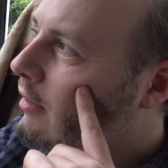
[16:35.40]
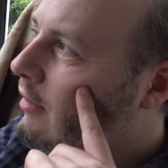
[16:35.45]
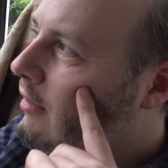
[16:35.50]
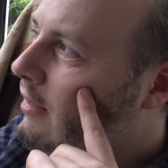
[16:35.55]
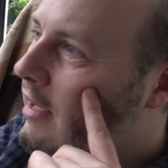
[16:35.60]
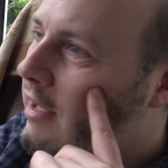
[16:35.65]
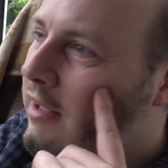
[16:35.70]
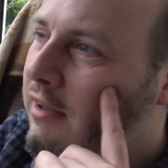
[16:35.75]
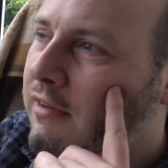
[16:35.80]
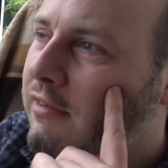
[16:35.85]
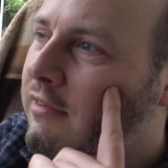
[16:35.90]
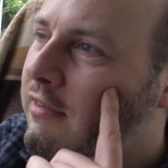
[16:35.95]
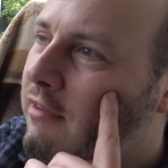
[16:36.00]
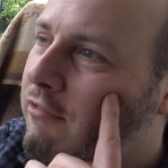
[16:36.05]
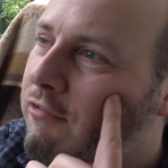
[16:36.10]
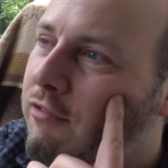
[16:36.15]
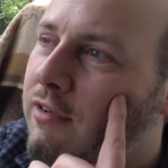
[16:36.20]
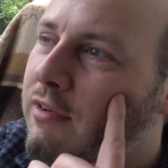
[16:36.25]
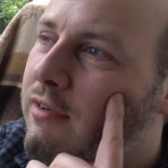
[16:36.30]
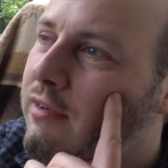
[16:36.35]
get a
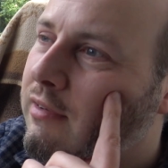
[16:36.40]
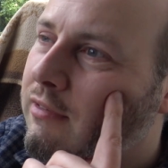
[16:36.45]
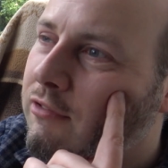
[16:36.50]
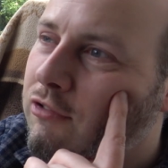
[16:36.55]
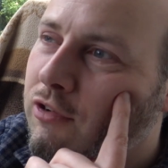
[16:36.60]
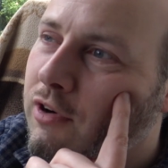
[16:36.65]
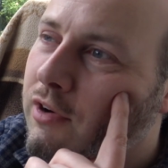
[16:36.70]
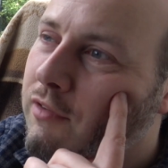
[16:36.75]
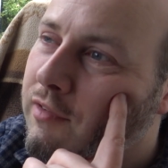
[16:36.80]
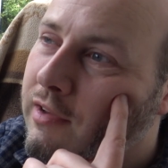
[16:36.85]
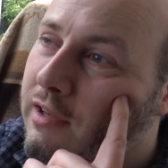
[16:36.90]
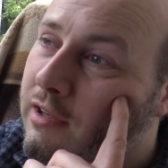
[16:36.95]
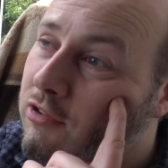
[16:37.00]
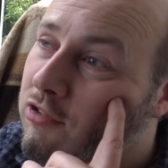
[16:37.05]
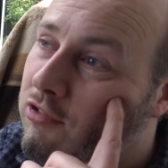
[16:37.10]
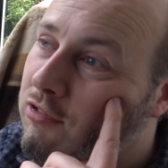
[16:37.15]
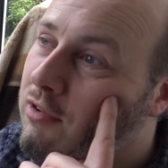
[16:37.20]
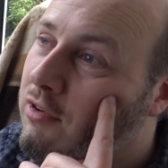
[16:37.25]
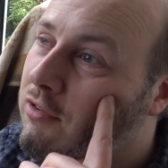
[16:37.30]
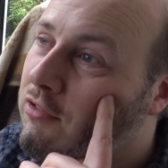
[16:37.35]
different driving
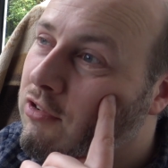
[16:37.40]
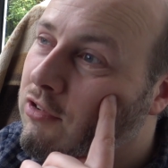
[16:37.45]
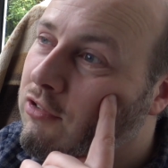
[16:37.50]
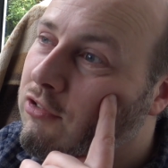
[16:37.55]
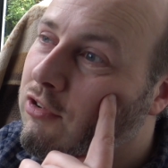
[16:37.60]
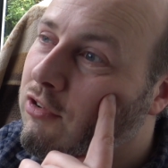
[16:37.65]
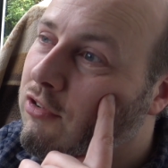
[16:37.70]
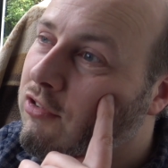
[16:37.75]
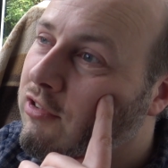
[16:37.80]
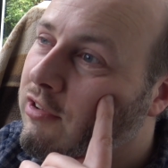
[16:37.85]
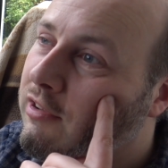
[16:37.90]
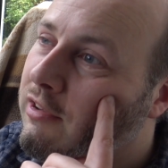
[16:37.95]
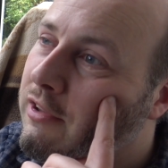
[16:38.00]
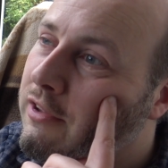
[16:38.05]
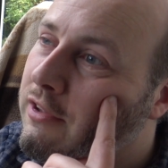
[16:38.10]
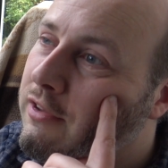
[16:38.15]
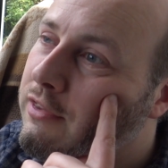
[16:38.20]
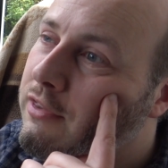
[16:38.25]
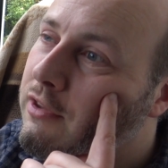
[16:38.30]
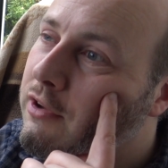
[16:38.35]
instructor just to
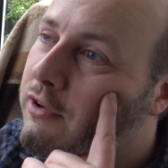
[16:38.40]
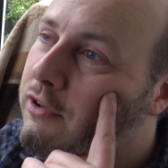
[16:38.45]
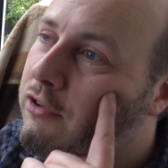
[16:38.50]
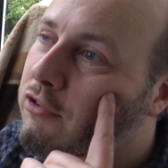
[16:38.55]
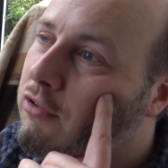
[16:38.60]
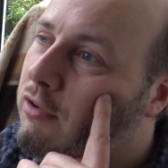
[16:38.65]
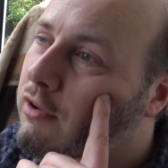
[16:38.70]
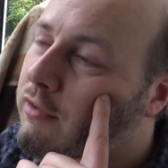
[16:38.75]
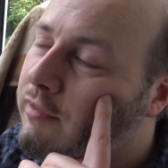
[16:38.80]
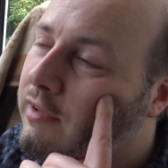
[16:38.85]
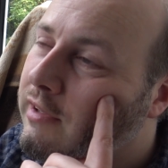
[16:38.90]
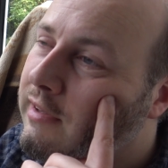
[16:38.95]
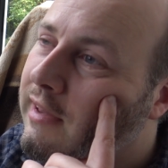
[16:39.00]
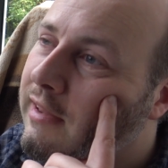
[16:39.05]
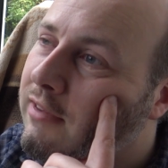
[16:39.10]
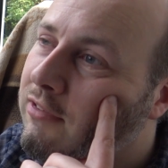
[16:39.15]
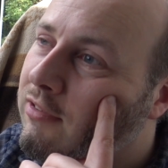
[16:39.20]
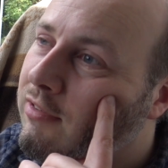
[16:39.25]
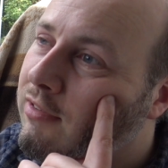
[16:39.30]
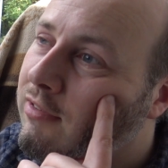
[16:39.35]
learn night driving
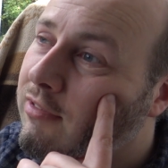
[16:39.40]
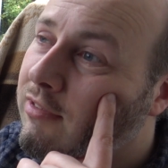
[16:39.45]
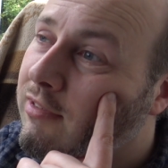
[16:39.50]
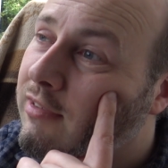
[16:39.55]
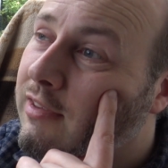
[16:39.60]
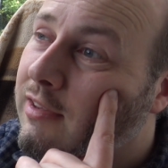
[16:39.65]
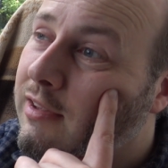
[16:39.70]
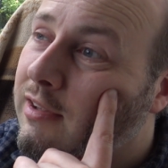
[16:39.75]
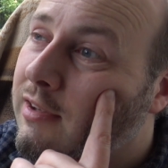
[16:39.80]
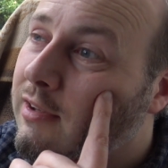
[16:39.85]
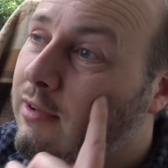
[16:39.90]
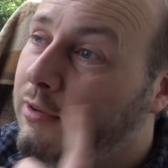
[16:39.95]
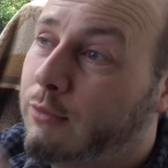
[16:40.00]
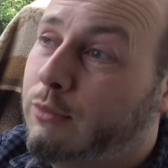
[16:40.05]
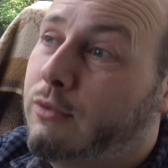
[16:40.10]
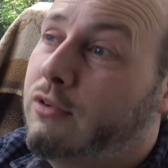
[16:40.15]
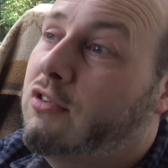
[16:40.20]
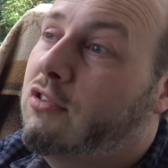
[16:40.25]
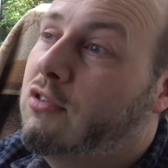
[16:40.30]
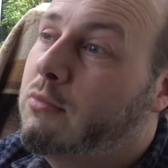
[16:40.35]
lessons,
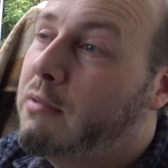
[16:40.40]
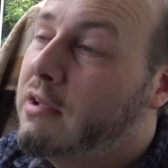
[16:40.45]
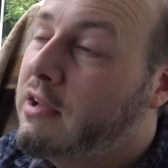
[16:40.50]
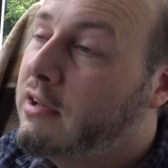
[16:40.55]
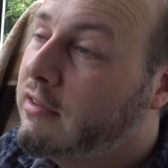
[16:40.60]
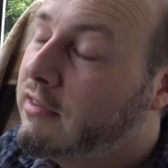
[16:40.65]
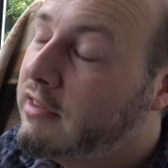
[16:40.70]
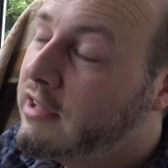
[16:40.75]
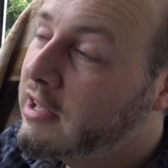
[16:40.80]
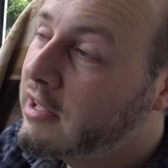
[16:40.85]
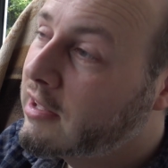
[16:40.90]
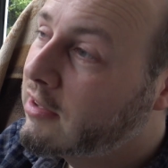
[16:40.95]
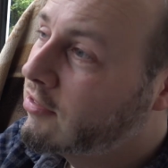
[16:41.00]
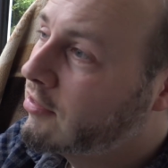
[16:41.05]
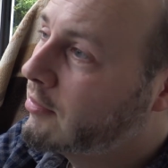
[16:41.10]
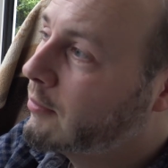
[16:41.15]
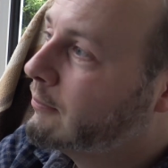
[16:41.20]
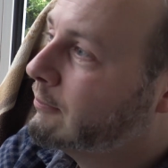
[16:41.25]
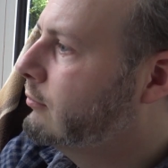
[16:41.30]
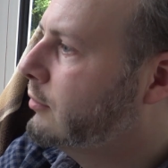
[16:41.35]
which is a pain in the
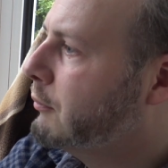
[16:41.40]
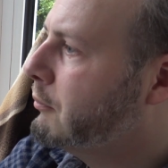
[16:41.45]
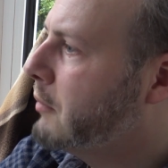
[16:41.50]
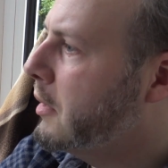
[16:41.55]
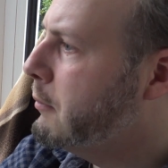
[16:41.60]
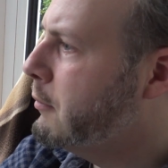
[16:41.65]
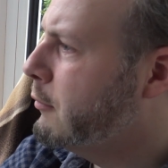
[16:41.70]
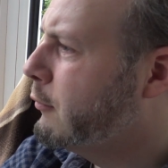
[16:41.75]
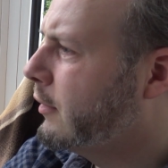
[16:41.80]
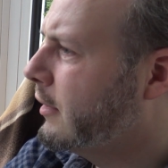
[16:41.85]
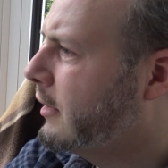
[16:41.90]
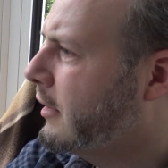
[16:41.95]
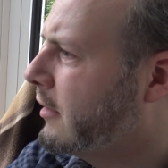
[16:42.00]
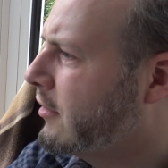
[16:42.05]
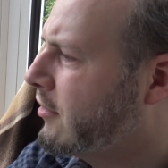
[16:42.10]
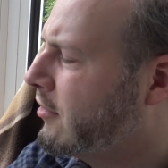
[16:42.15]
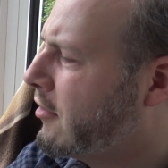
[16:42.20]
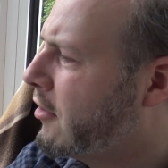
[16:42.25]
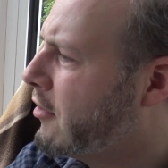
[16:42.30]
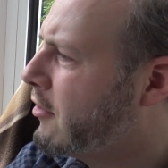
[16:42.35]
ass. But maybe when it
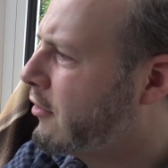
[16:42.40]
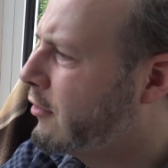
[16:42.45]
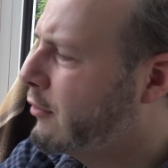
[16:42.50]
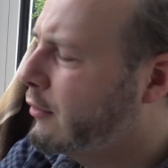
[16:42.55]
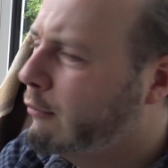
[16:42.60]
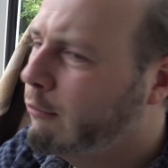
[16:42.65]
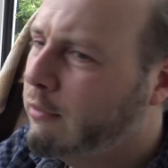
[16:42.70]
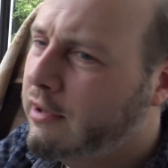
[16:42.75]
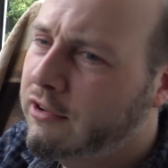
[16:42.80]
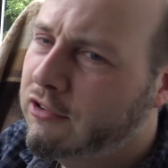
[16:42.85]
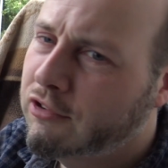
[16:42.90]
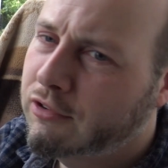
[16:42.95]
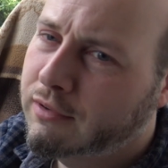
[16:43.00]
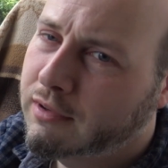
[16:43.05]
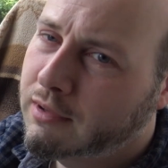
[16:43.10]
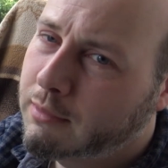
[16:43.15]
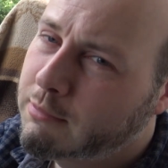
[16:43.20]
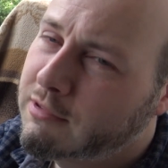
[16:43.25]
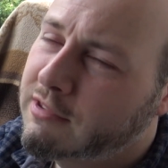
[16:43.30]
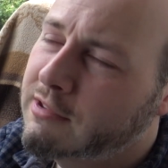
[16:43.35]
gets darker in winter
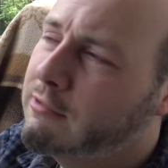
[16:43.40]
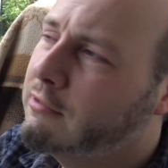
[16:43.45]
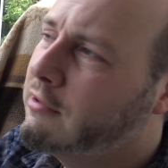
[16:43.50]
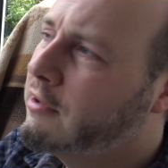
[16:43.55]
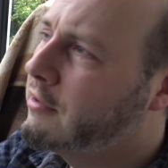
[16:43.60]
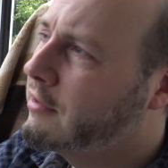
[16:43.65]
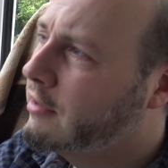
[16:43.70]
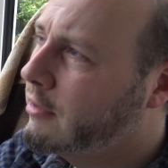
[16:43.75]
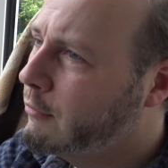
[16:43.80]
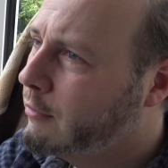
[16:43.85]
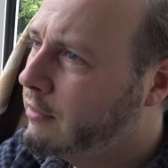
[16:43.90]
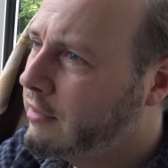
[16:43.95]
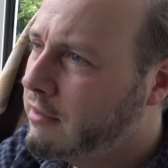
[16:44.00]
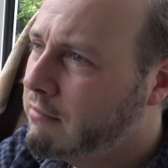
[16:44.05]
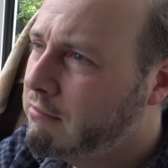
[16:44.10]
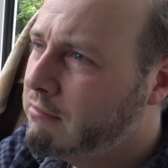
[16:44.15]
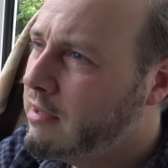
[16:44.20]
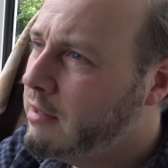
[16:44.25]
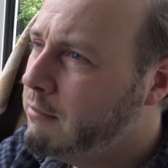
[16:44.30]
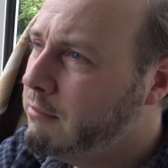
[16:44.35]
and I'm still learning with
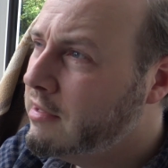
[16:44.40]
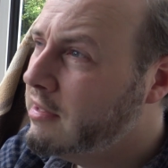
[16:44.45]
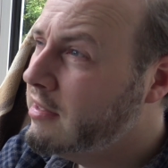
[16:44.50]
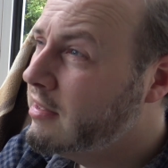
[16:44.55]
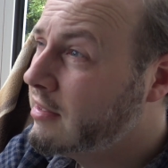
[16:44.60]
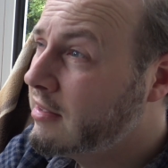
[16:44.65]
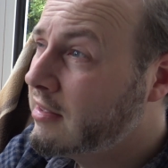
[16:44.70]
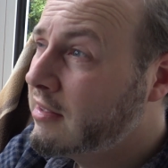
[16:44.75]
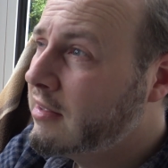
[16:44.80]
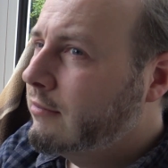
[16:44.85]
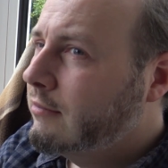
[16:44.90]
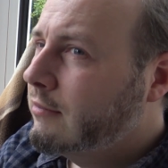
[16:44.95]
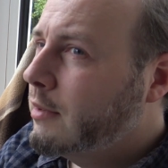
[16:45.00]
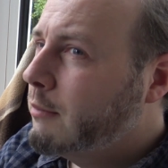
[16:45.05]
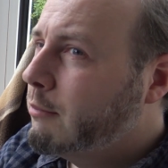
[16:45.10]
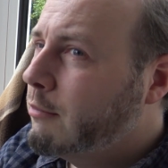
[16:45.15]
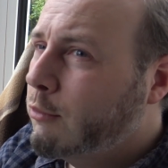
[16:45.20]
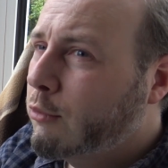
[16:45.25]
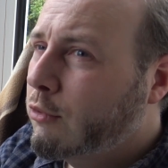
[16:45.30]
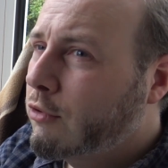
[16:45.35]
him, maybe
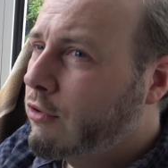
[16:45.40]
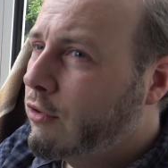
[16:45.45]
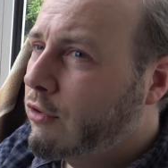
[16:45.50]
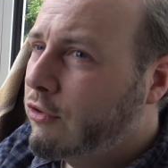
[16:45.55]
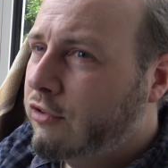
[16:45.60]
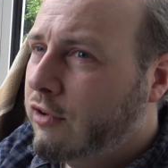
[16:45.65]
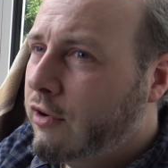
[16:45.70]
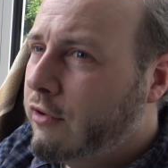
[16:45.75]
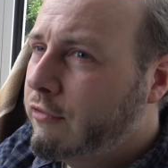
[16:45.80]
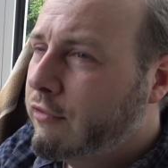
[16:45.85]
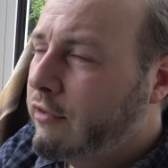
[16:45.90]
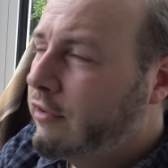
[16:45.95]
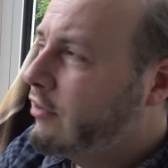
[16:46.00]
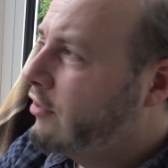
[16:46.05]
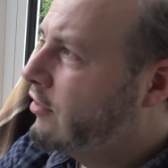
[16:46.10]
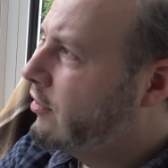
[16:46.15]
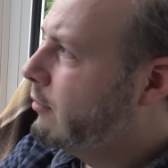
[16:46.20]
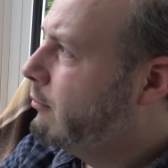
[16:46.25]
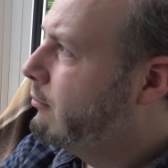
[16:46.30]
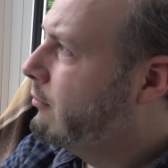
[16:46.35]
we'll cross over
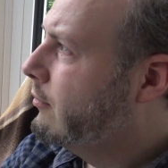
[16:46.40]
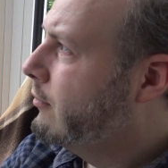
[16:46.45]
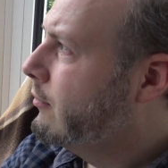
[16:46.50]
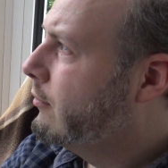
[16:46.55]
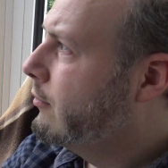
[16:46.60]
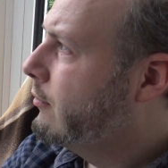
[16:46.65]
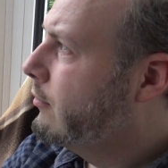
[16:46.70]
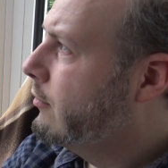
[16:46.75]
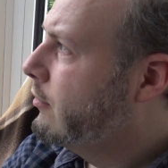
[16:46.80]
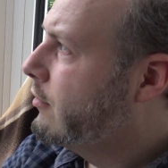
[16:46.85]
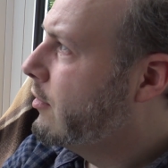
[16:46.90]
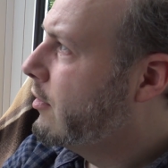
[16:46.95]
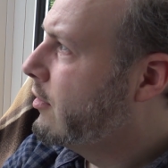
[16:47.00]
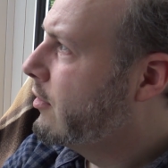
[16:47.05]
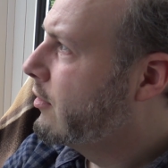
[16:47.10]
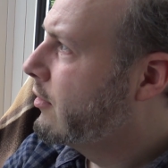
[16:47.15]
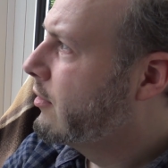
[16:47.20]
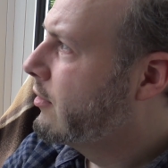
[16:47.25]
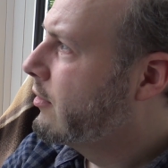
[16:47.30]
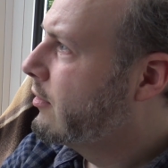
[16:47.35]
into some
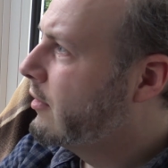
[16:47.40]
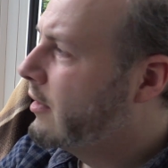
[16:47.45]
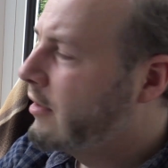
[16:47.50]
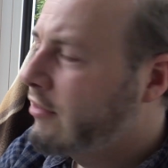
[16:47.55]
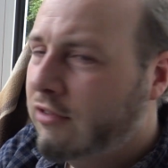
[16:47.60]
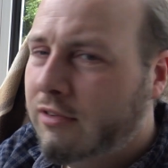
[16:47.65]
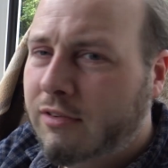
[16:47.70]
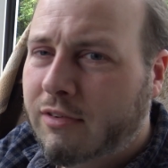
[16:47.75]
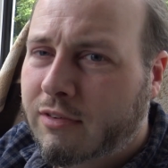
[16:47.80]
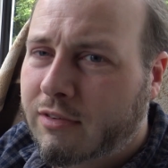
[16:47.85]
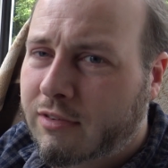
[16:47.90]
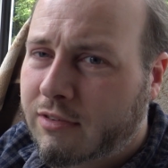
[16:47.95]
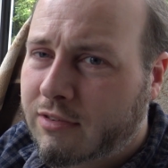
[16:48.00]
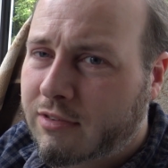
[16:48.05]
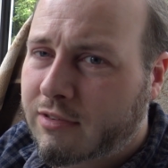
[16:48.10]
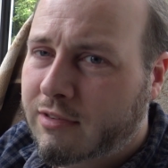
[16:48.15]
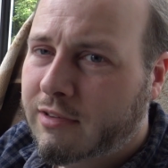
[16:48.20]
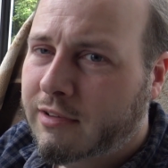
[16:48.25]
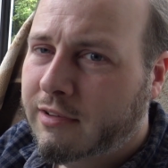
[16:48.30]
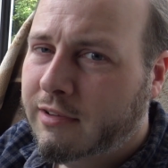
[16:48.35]
dark
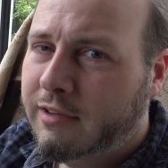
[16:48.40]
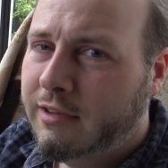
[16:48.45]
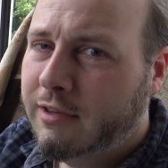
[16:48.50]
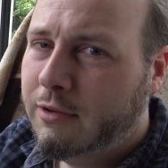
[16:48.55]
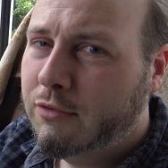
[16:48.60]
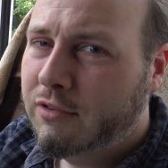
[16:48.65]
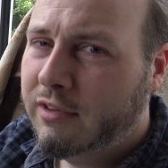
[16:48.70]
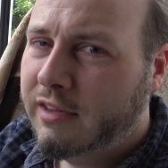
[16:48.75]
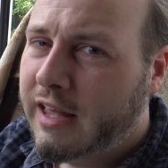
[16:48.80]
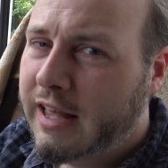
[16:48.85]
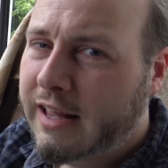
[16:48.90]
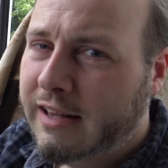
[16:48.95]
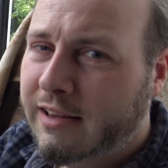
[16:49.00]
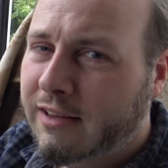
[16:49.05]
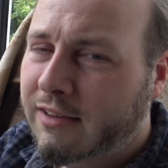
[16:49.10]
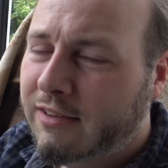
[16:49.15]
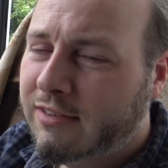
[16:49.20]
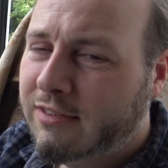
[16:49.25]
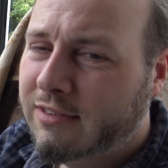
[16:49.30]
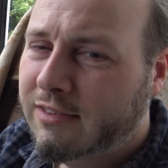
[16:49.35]
lessons, like using
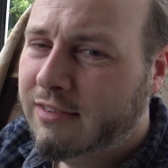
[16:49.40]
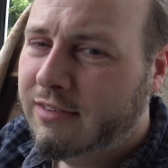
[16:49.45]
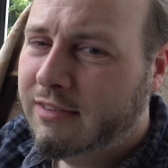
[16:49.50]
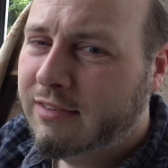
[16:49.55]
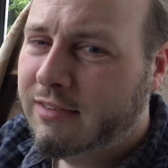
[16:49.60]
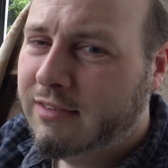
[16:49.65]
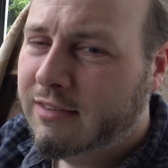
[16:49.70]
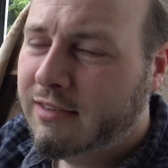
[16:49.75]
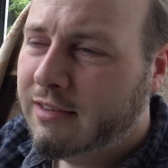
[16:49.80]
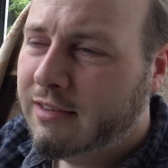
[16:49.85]
headlights and